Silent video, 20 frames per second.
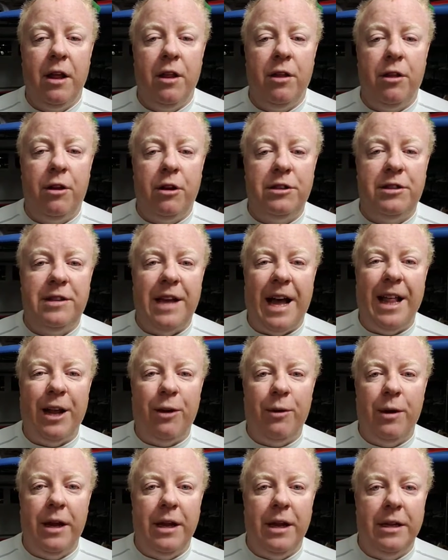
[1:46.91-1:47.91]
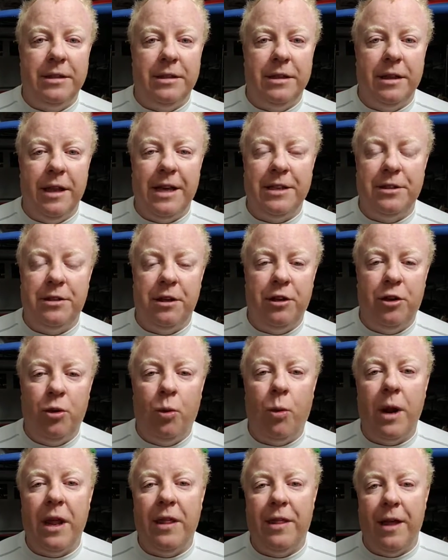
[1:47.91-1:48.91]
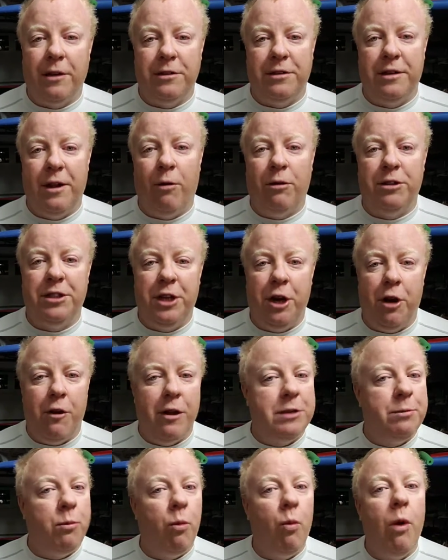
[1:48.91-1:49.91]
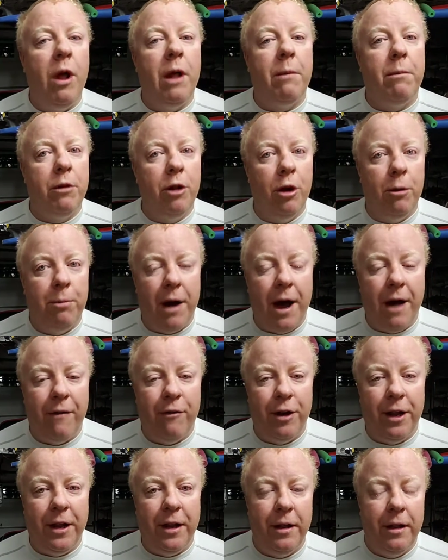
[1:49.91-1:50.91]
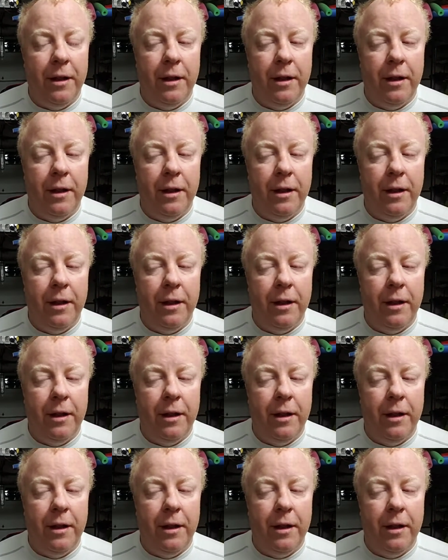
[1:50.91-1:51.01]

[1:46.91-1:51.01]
their salary is less than $20,000 a year. That's well below poverty.